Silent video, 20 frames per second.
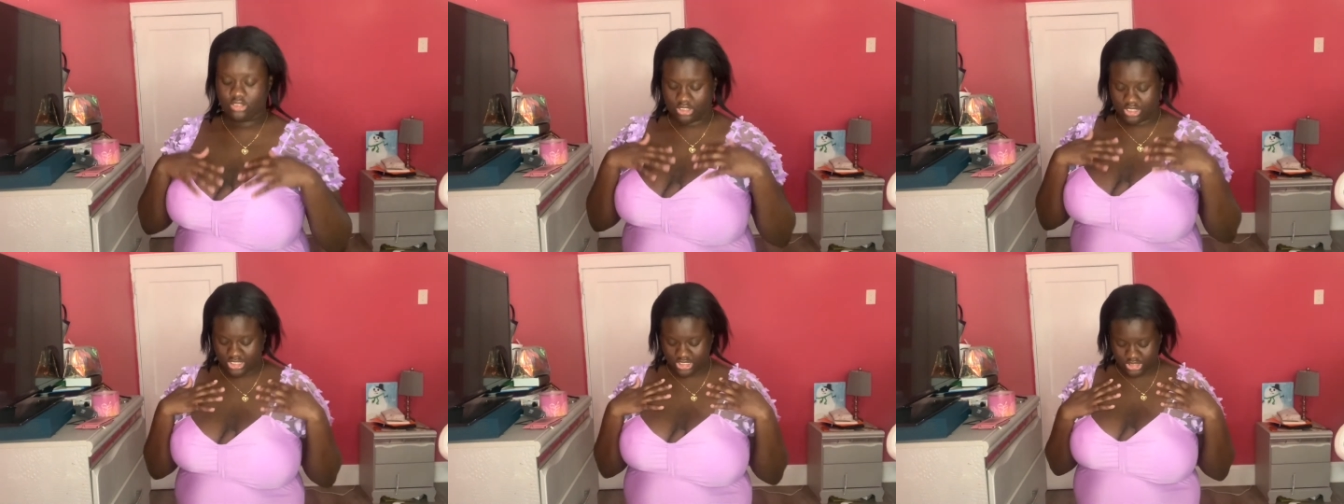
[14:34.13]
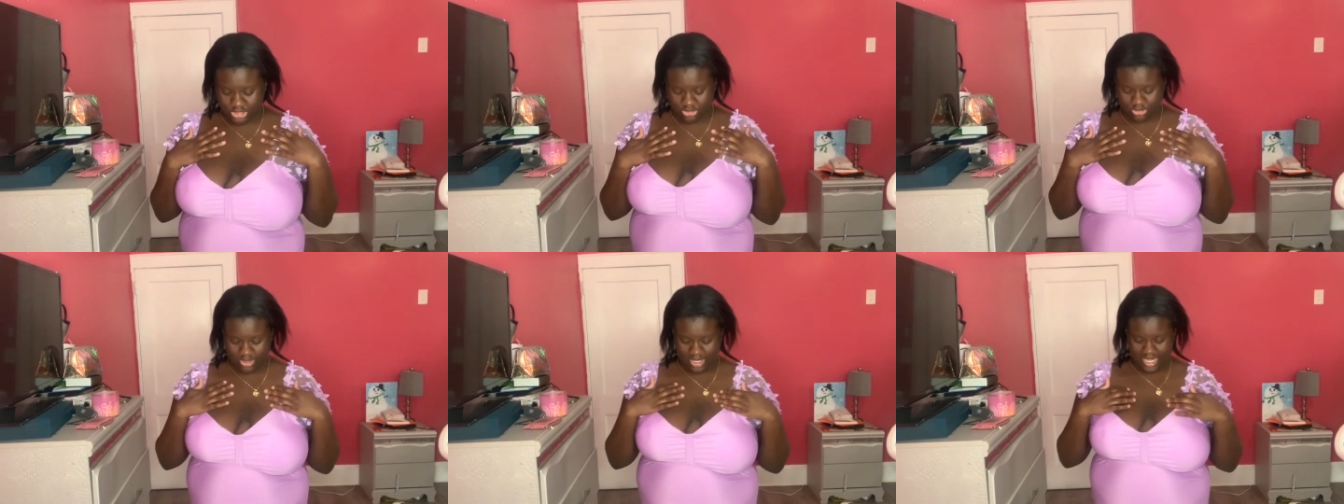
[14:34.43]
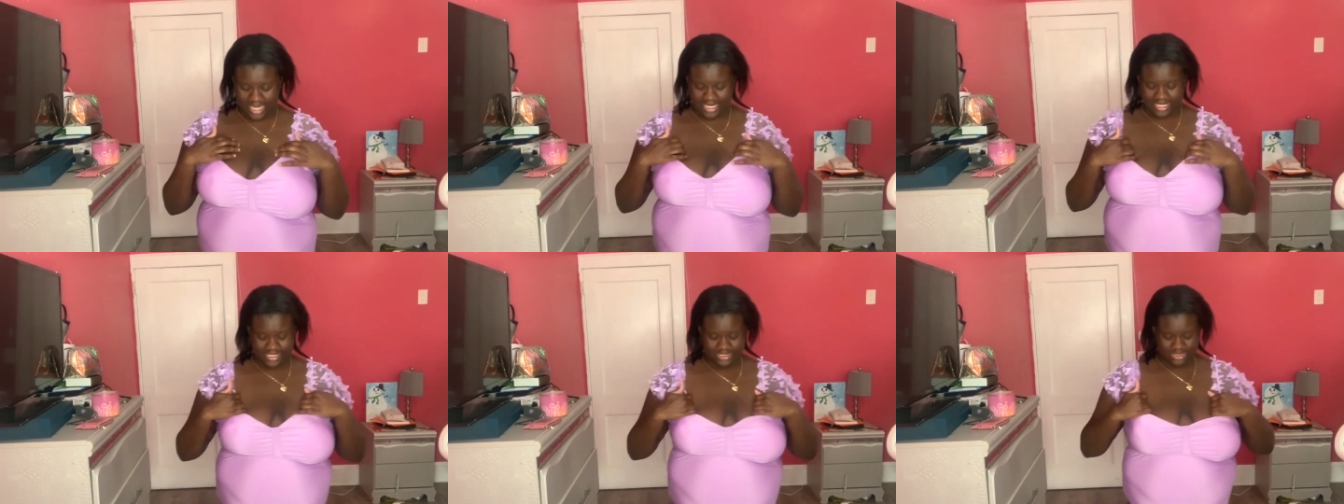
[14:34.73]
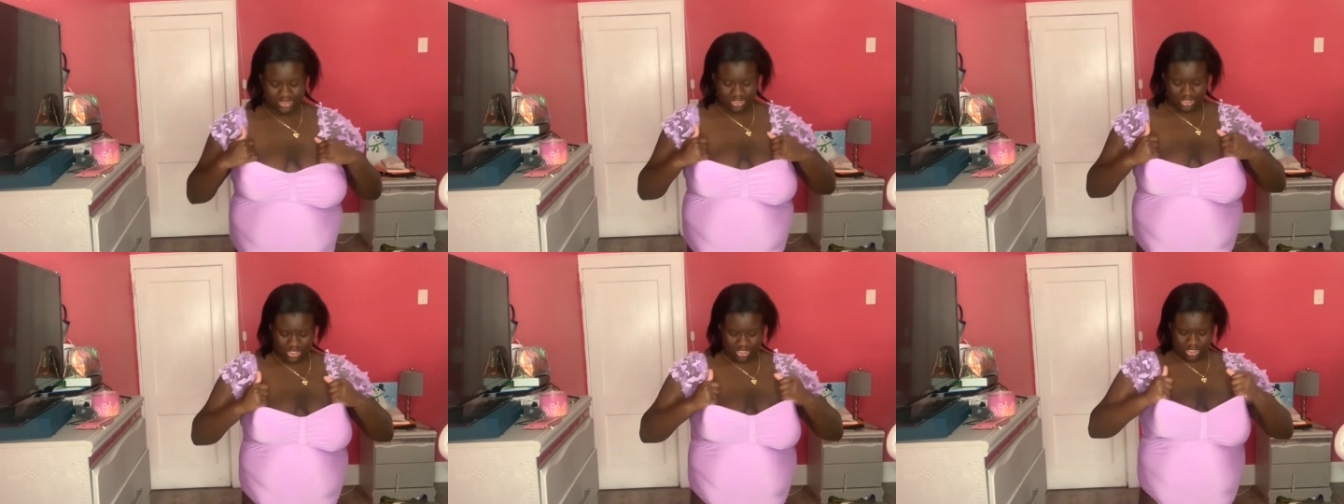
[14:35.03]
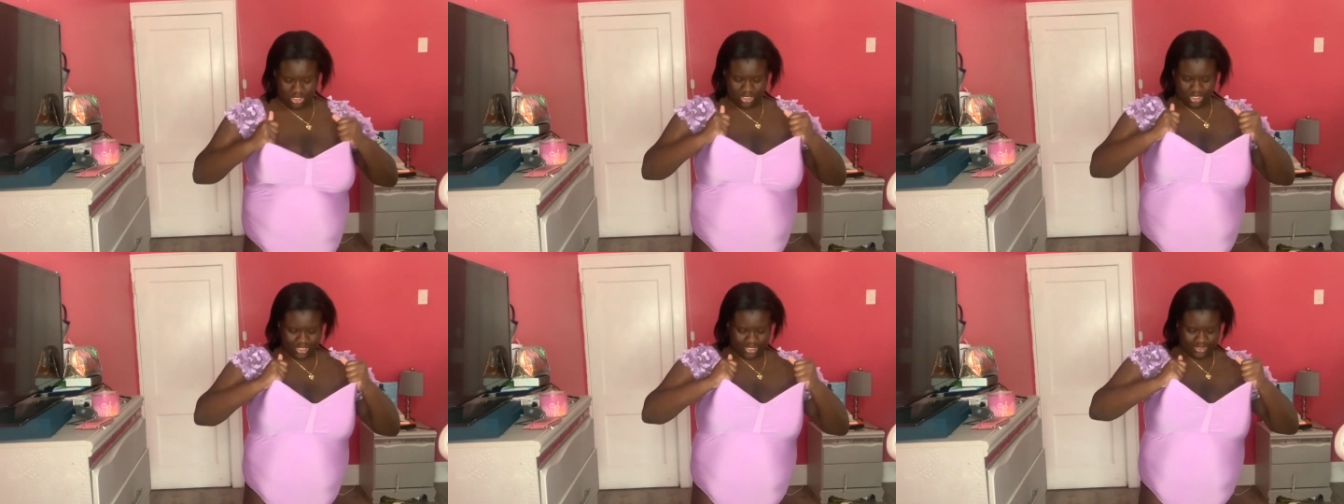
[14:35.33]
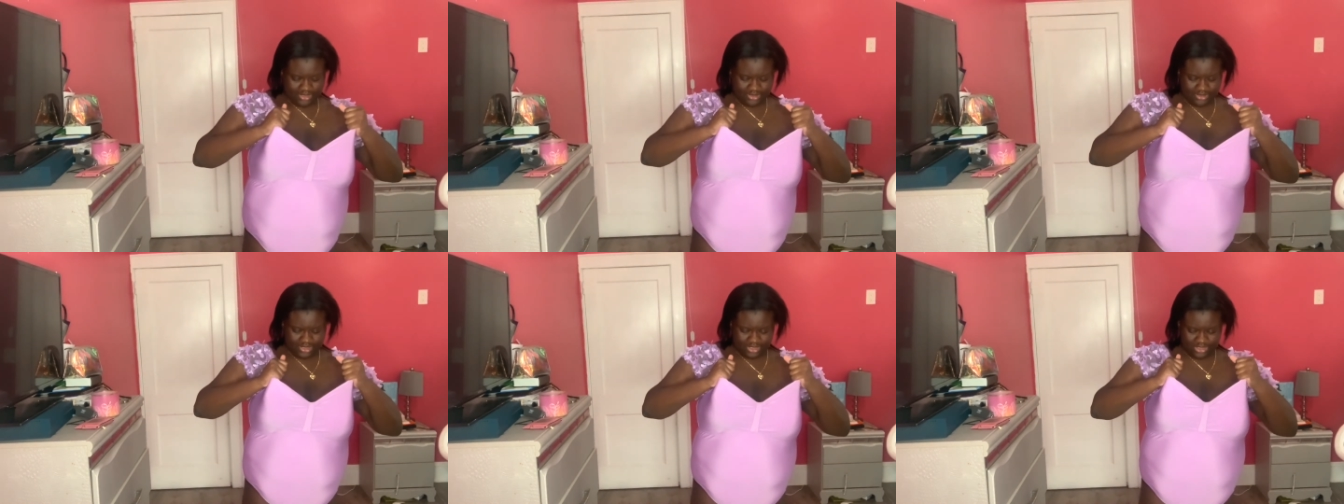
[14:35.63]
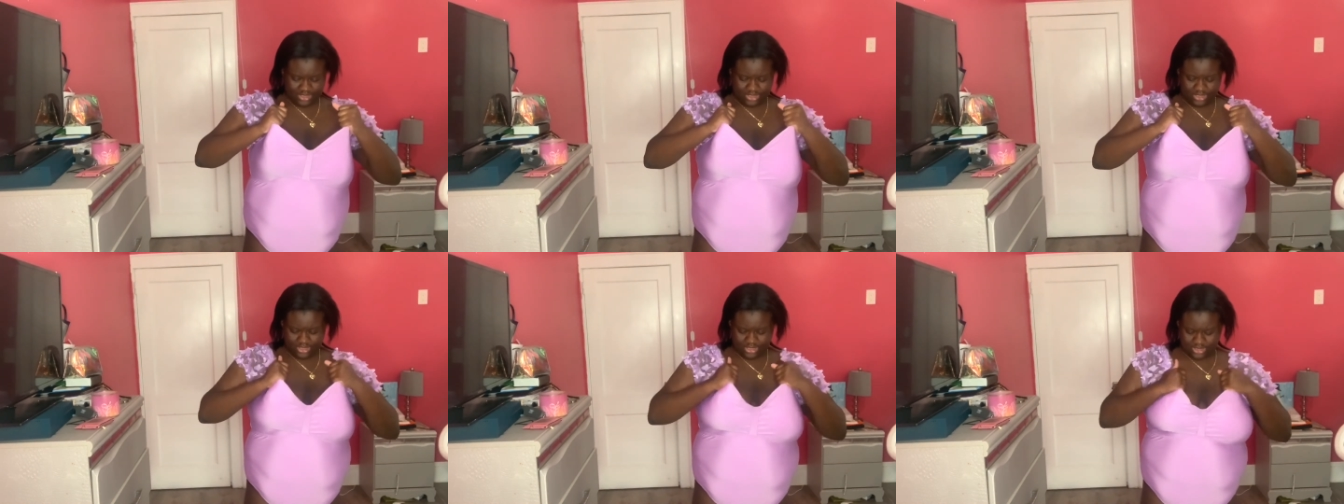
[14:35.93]
this you guys
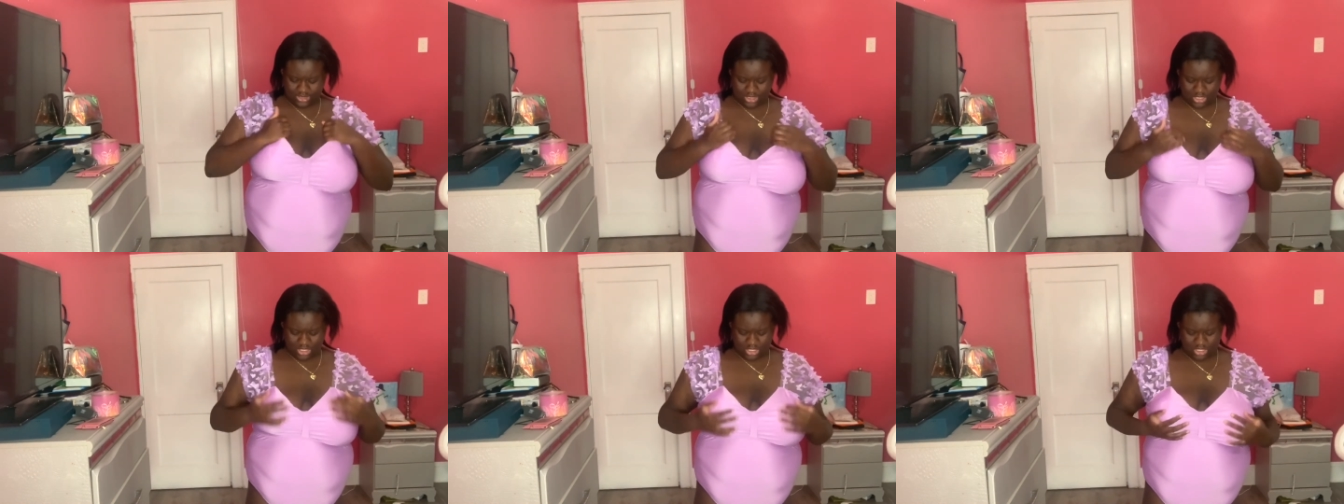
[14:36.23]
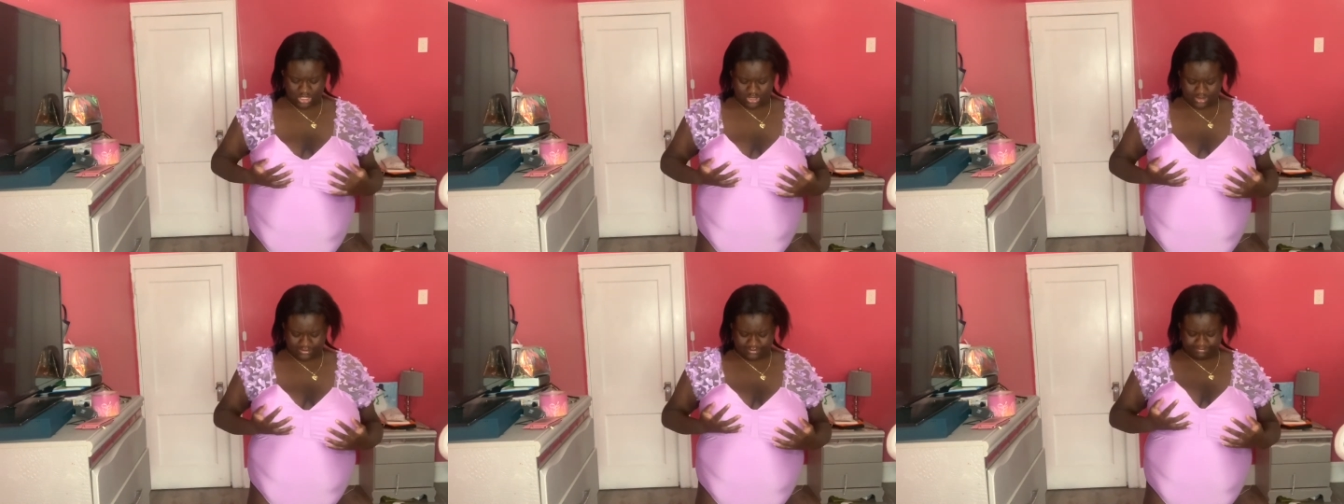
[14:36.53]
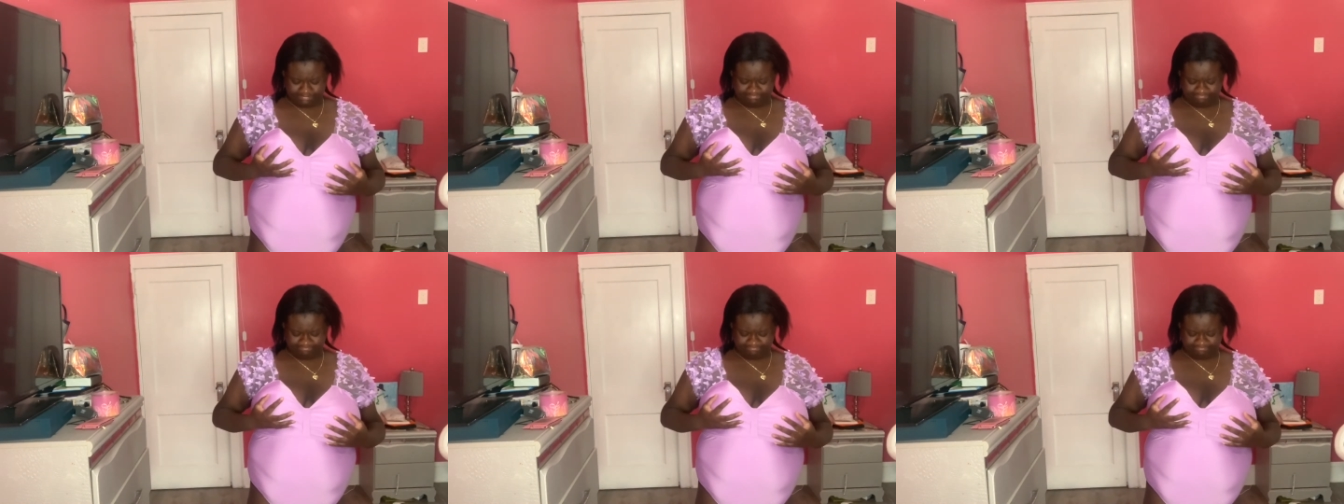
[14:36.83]
this is um